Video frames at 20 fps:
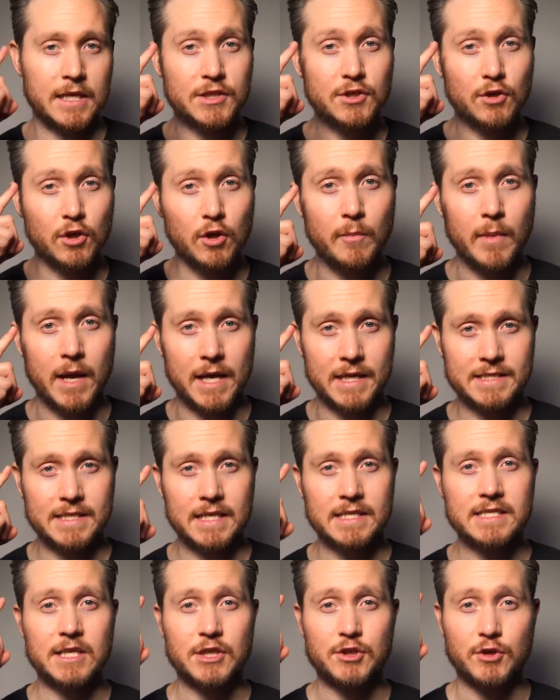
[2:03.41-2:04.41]
Internal
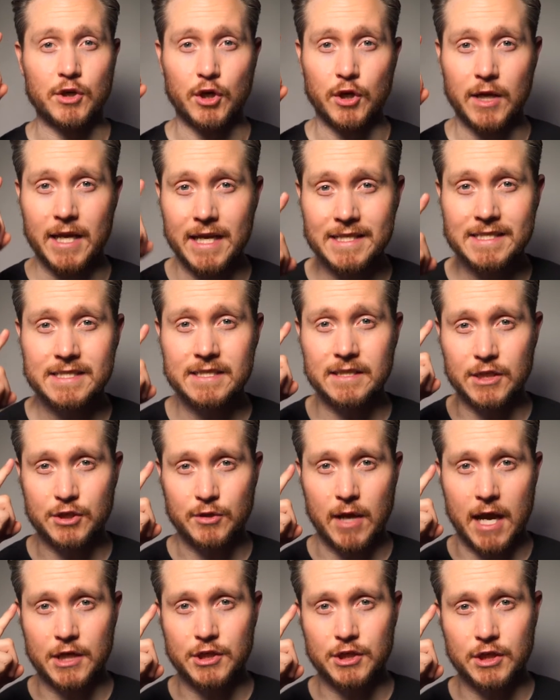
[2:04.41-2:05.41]
mindsets that trigger instant
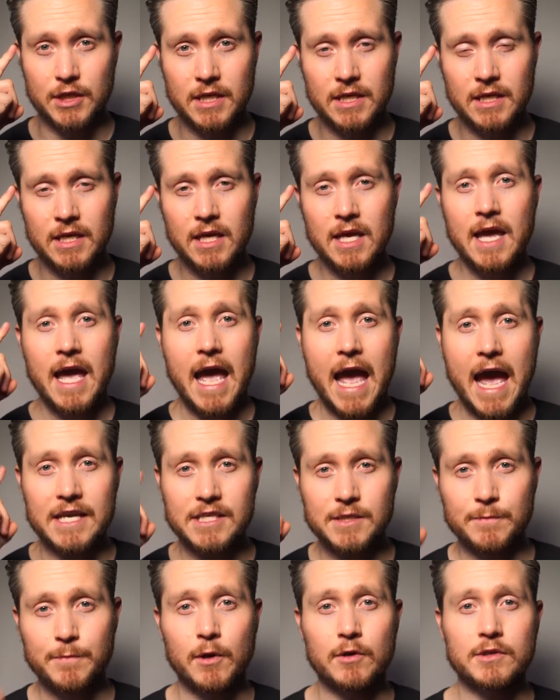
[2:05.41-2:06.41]
attraction
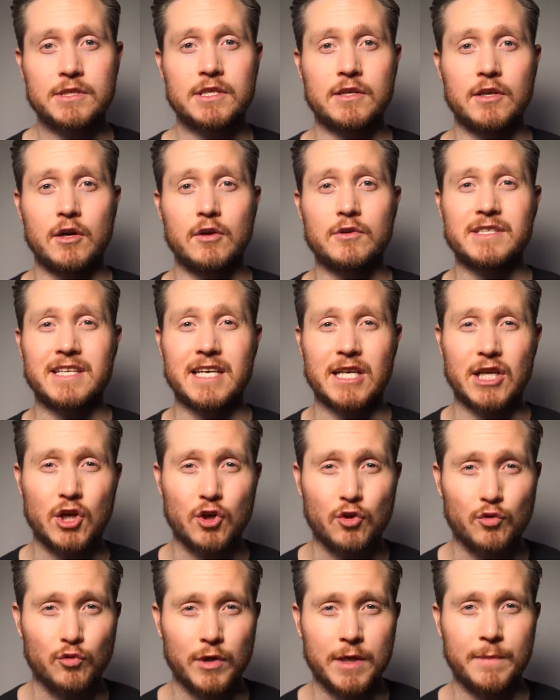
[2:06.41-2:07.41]
as opposed to those that
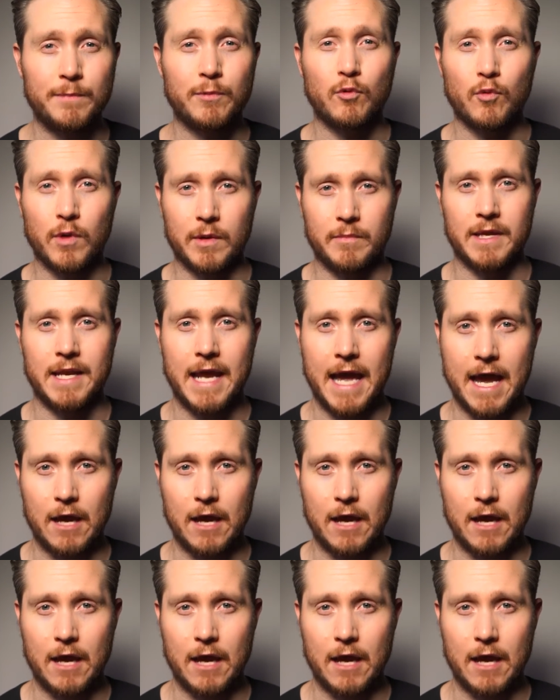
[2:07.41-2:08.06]
creep women